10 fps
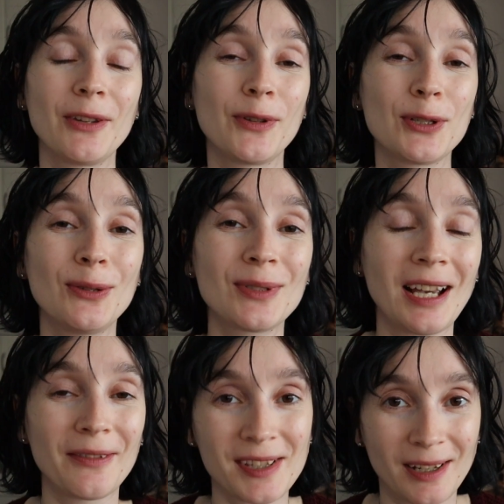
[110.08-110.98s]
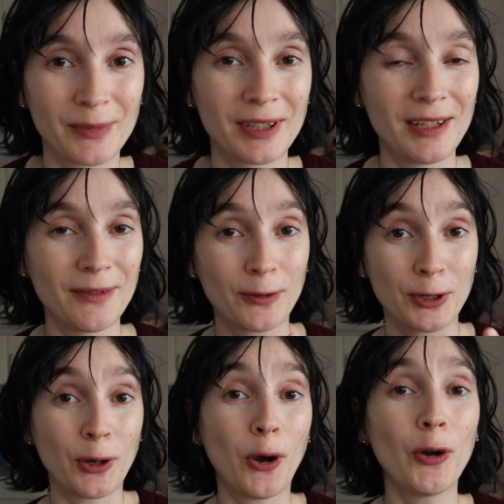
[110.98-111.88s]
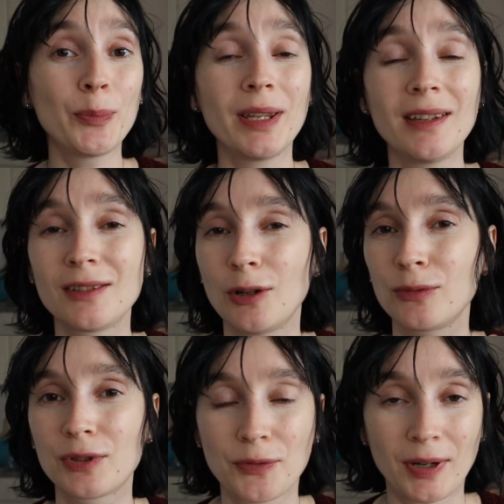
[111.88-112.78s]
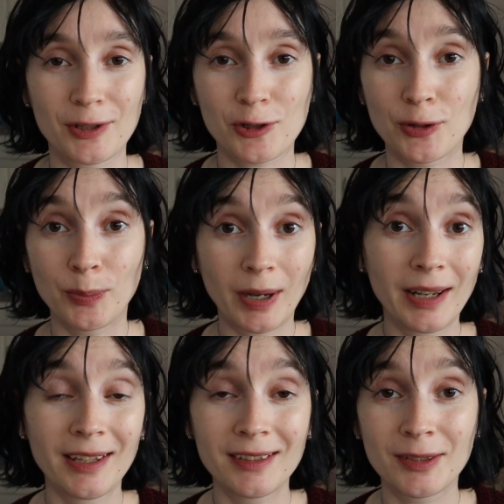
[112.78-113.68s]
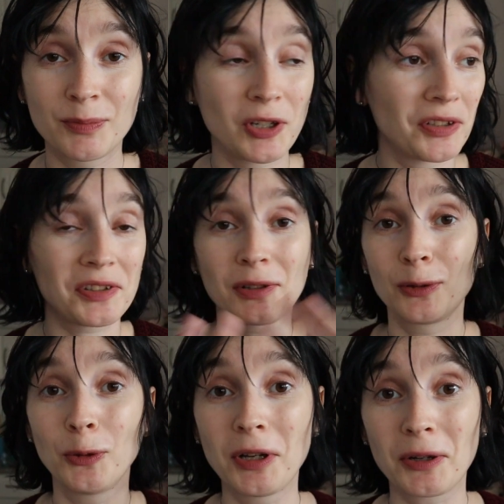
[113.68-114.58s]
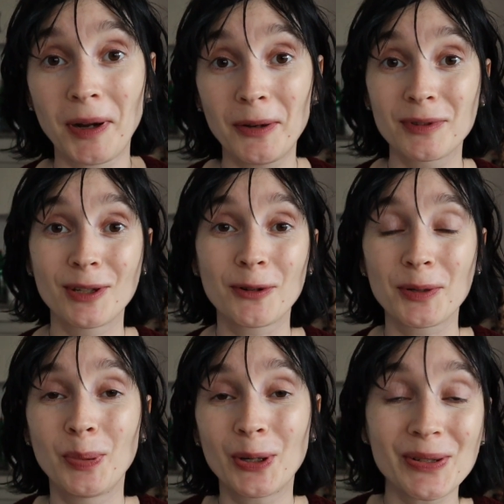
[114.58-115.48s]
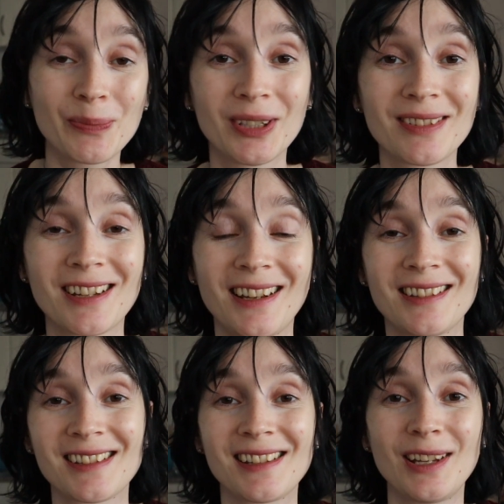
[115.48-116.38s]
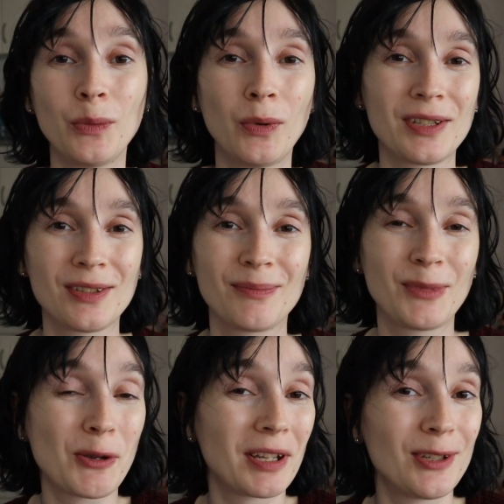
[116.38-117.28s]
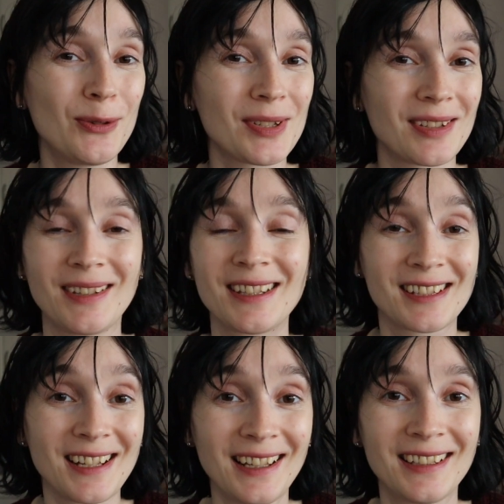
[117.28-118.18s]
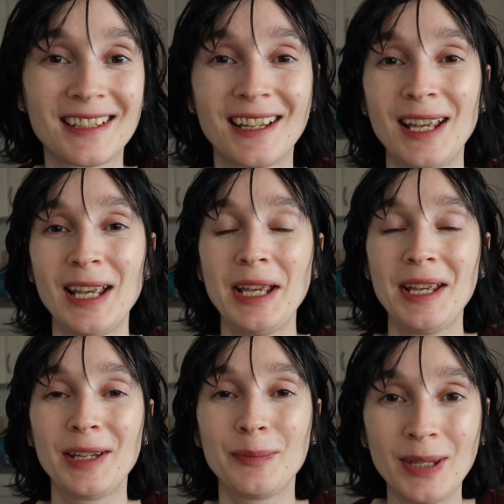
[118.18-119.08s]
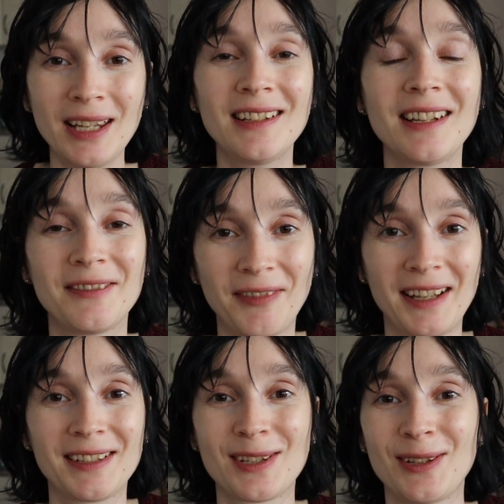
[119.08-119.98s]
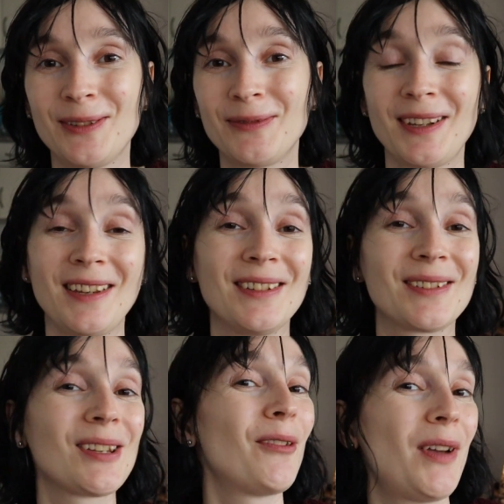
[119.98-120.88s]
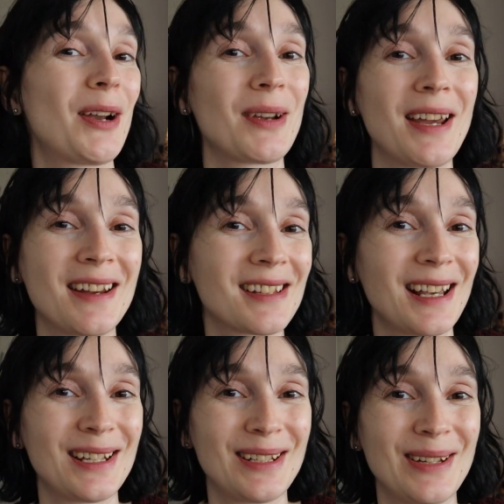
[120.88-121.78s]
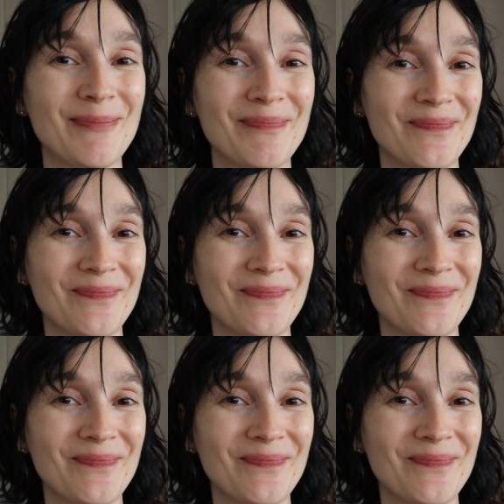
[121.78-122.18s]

If you don't have something for your hobby, don't rush to buy it. Just look around your apartment and see what you can use instead. Being inventive is very exciting.